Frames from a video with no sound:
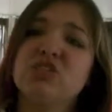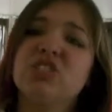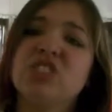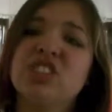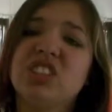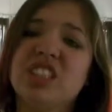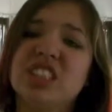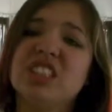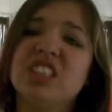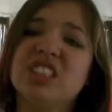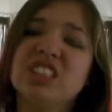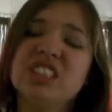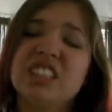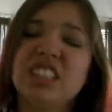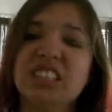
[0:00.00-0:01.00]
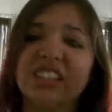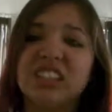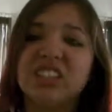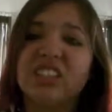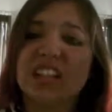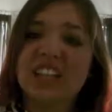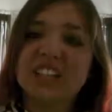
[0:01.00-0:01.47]
she thought that
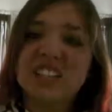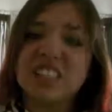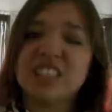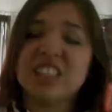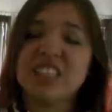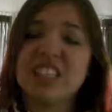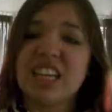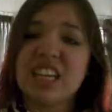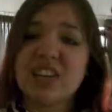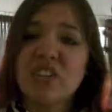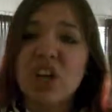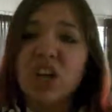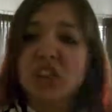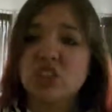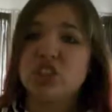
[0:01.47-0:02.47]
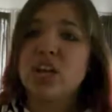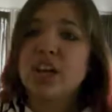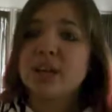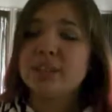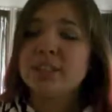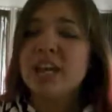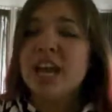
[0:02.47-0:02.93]
they'll actually save
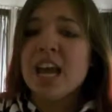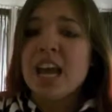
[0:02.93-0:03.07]
Chubbs,